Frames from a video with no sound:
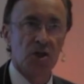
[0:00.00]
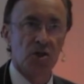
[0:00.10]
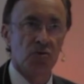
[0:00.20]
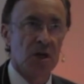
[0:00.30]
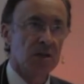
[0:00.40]

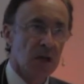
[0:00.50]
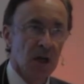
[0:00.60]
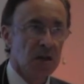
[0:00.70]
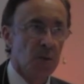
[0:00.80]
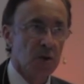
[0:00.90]
raised,
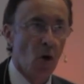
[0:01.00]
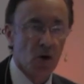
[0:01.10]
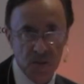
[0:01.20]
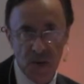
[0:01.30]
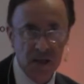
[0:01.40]
they would
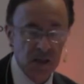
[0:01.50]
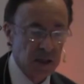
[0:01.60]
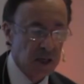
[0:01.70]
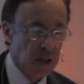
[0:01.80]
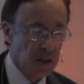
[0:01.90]
automatically
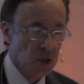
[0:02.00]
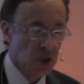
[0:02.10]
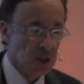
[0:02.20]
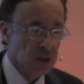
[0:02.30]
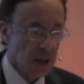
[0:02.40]
get the
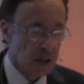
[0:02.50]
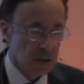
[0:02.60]
gene test.